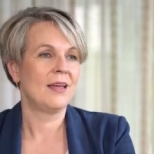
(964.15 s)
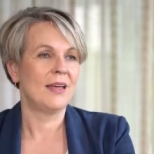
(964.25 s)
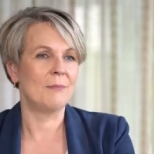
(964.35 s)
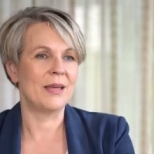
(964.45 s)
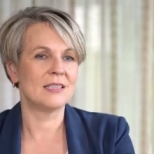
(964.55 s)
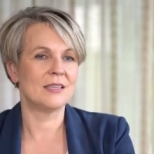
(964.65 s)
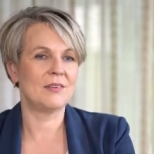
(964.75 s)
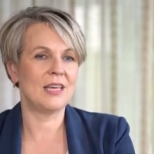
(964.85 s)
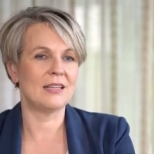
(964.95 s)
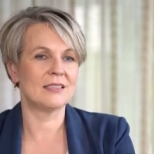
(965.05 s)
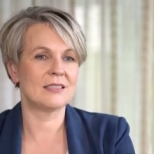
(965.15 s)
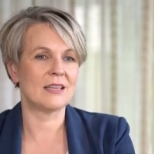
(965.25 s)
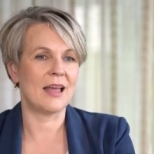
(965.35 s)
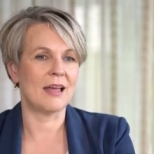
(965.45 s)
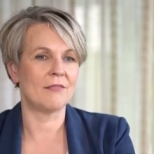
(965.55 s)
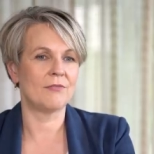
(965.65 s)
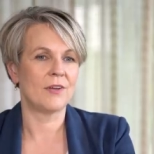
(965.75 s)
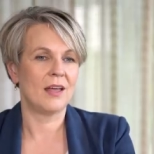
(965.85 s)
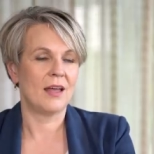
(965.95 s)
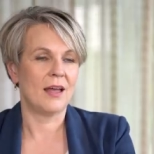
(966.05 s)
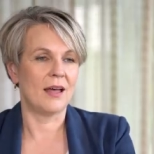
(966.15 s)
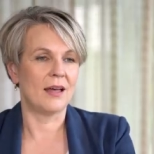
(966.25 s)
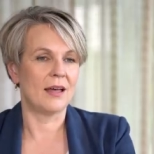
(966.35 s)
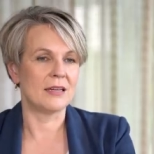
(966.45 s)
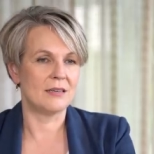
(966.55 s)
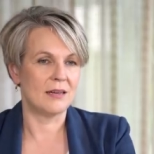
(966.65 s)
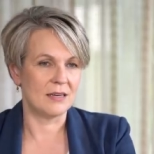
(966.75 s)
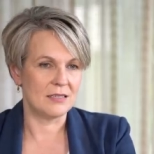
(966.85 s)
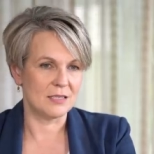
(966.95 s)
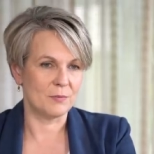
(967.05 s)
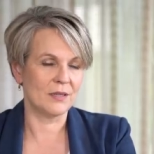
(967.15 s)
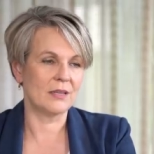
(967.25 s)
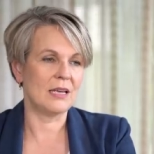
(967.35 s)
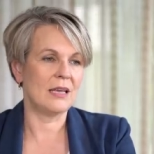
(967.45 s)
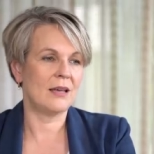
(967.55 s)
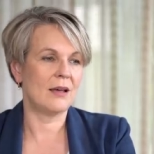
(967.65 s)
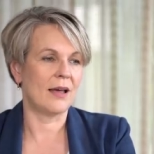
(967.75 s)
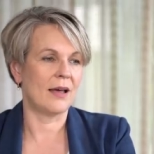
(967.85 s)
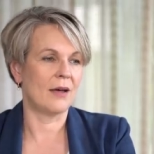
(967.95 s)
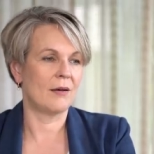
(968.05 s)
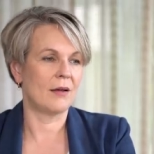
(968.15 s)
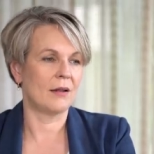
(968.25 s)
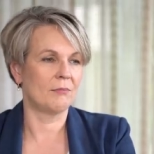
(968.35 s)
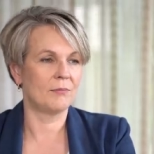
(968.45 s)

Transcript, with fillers: It means if kids have a, a disability, uh, a,